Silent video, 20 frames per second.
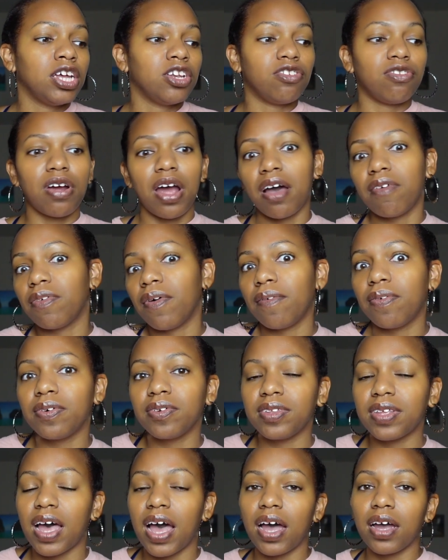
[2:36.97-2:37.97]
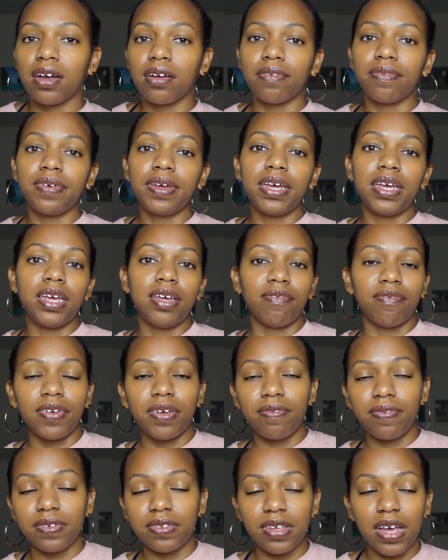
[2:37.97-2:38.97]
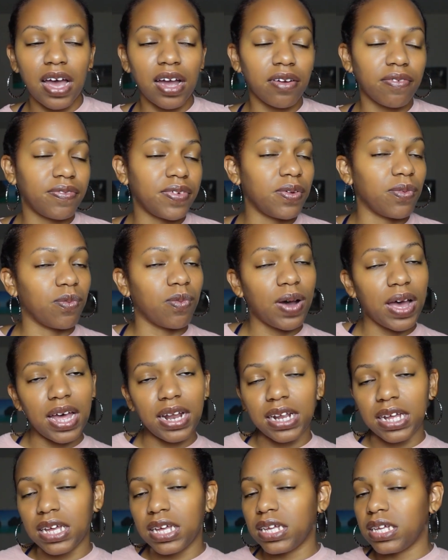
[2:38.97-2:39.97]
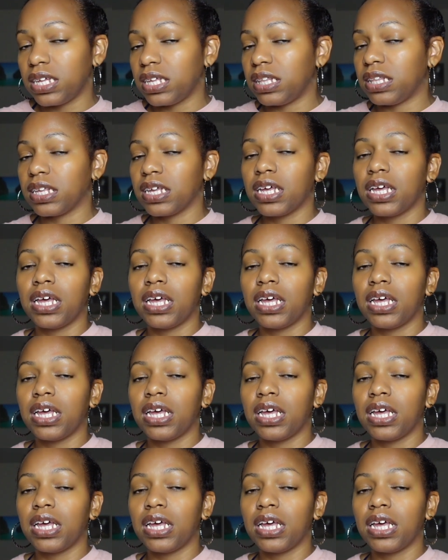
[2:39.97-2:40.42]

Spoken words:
travel photography, event photography, weddings,